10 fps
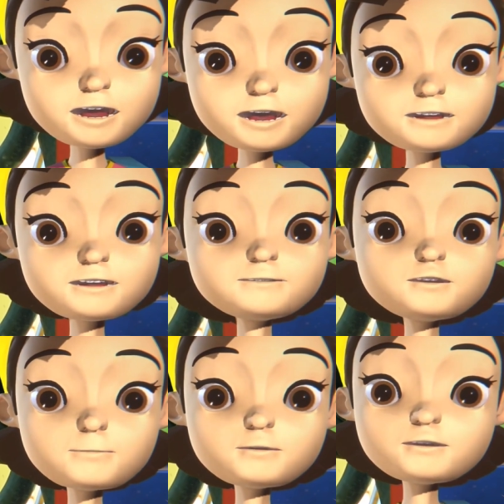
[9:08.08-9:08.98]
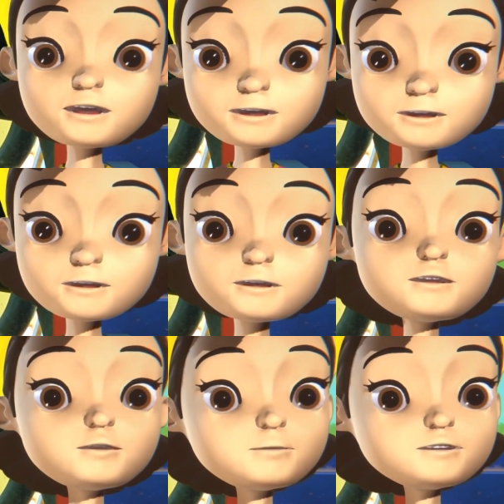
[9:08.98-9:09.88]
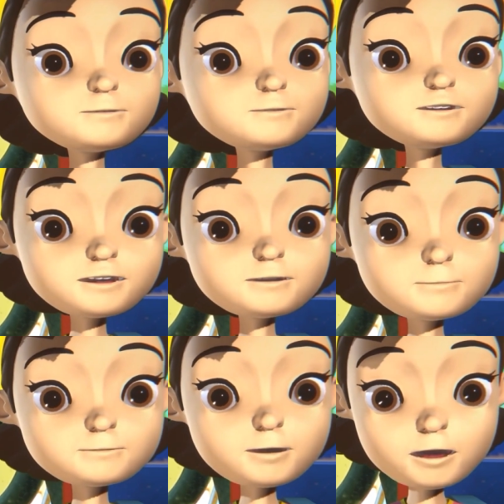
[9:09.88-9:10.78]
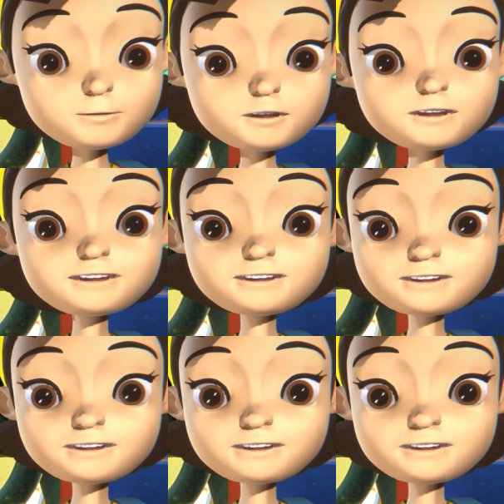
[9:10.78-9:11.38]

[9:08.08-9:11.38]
as gas, to fill up their tanks, which provide them with power.